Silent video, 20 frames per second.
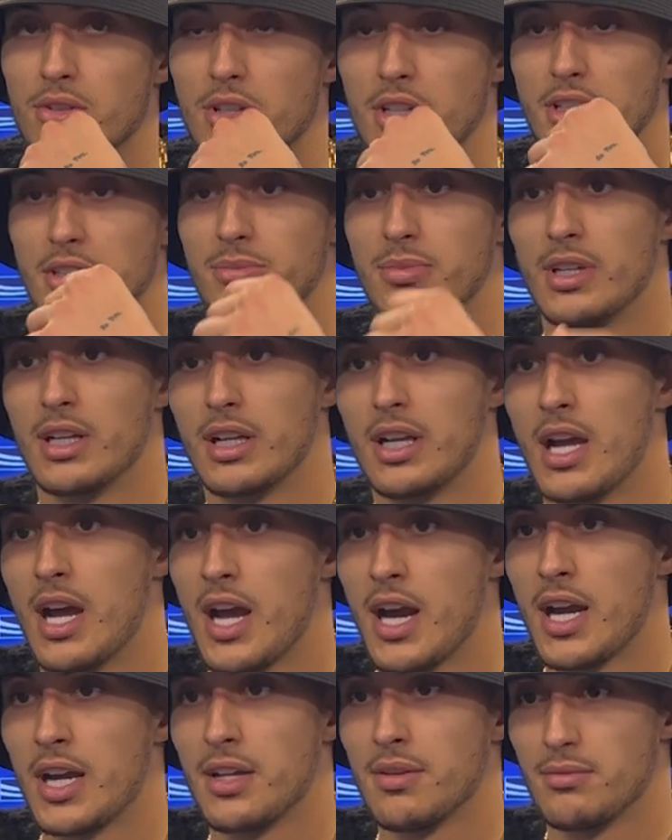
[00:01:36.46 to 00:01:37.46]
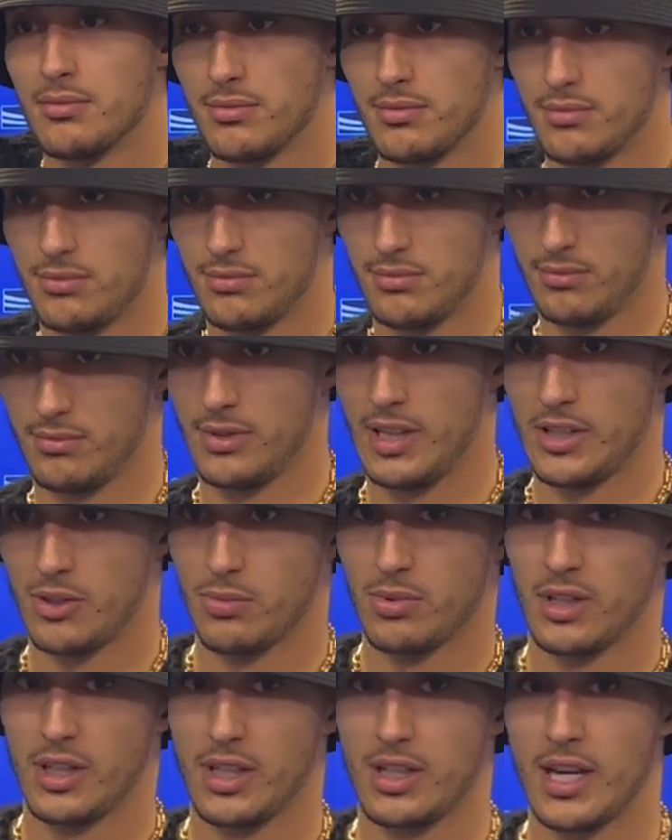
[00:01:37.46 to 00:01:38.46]
He's been a guy that's
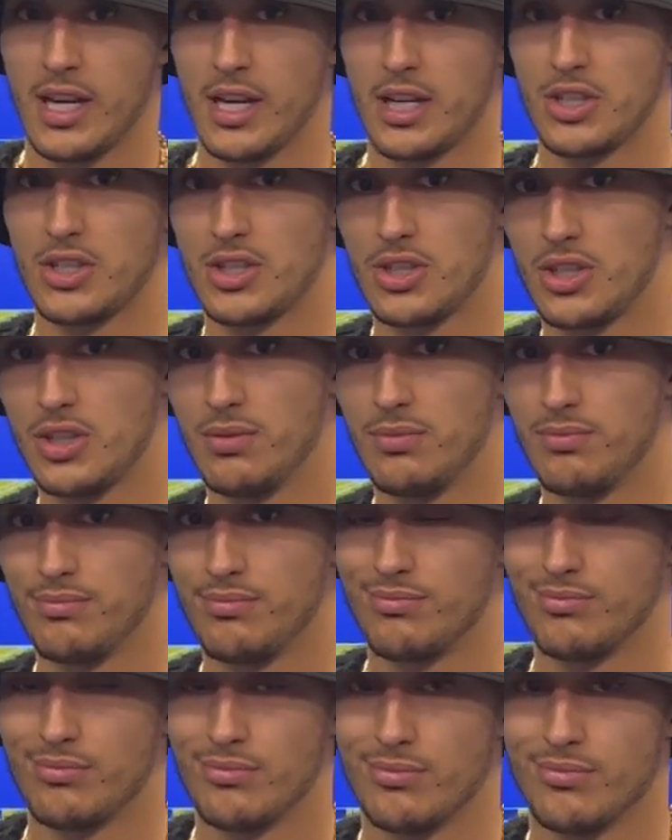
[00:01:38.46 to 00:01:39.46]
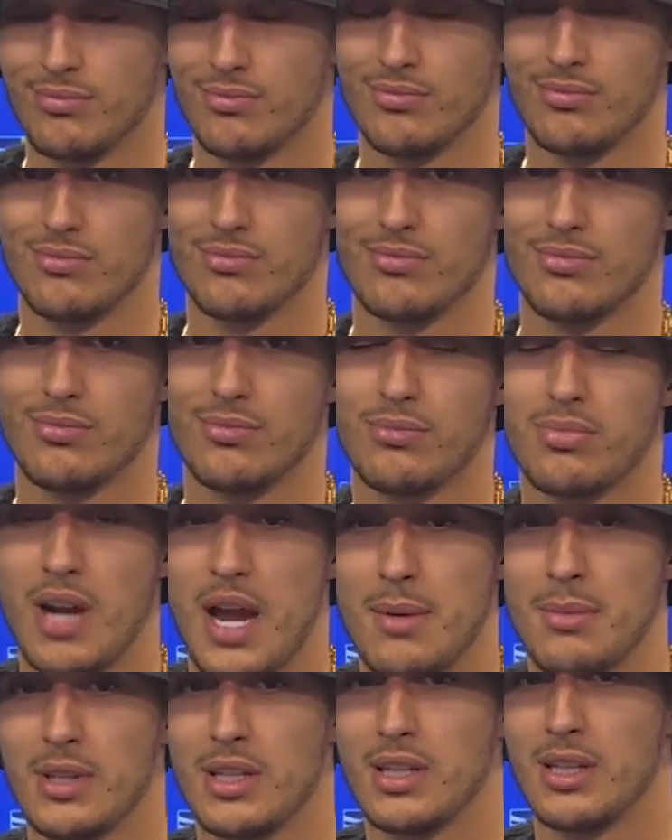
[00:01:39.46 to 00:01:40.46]
really kind of
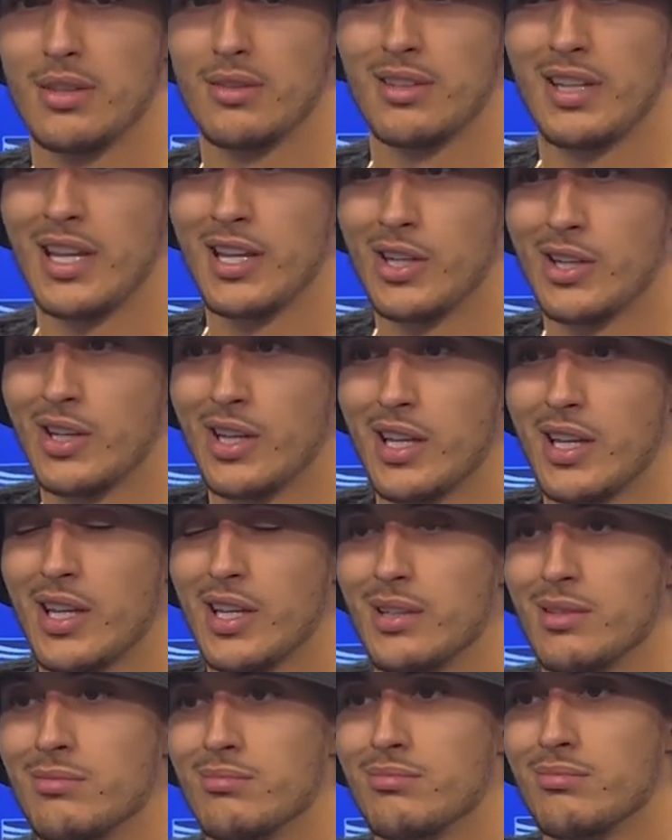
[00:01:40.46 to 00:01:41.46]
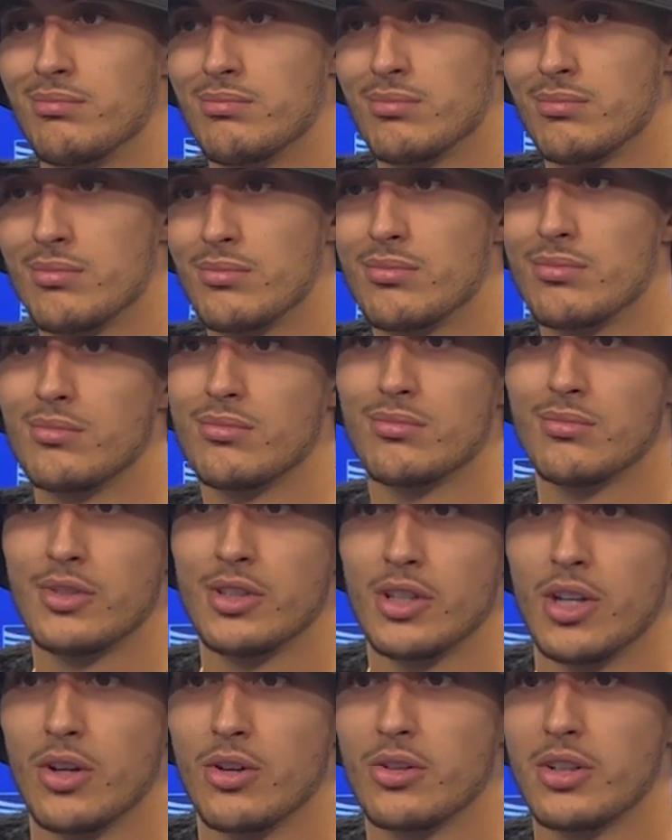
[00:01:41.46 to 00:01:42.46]
probably in, you
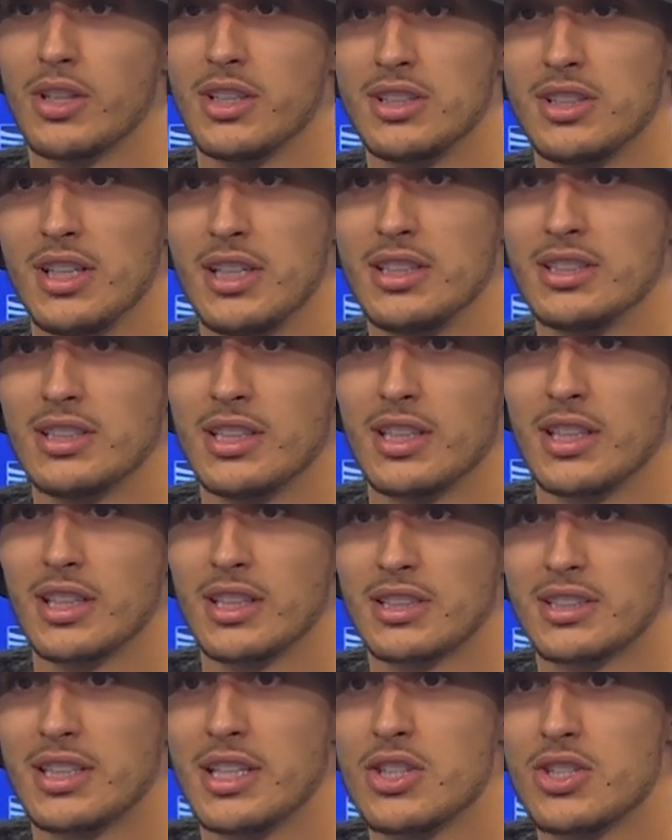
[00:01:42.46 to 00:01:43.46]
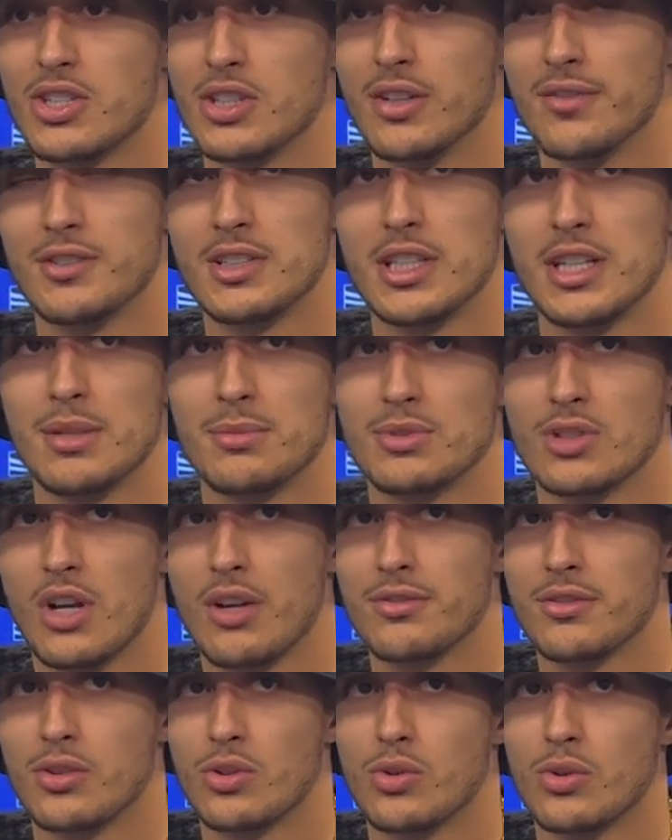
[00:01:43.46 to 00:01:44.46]
know, he's the extension of Tibbs
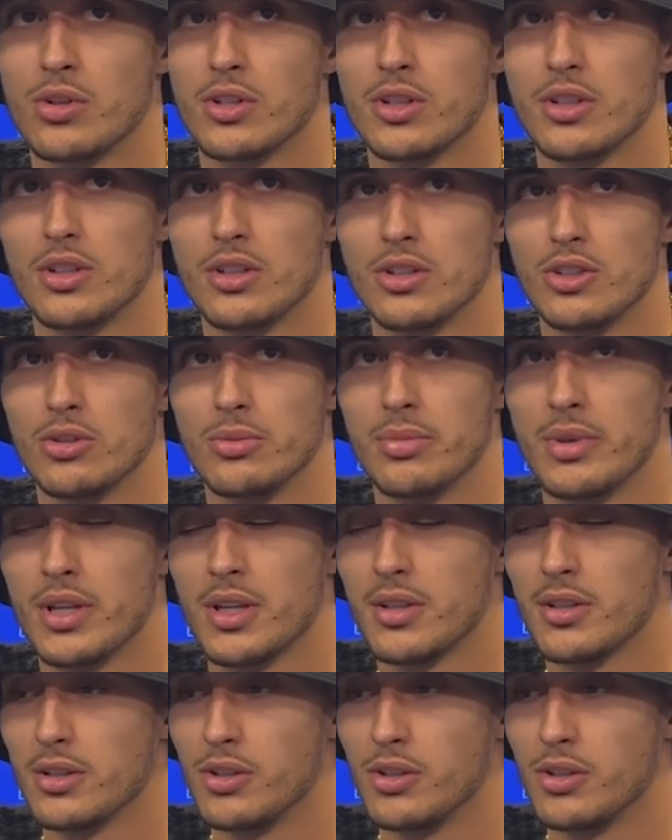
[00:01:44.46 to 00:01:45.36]
off the court a little bit.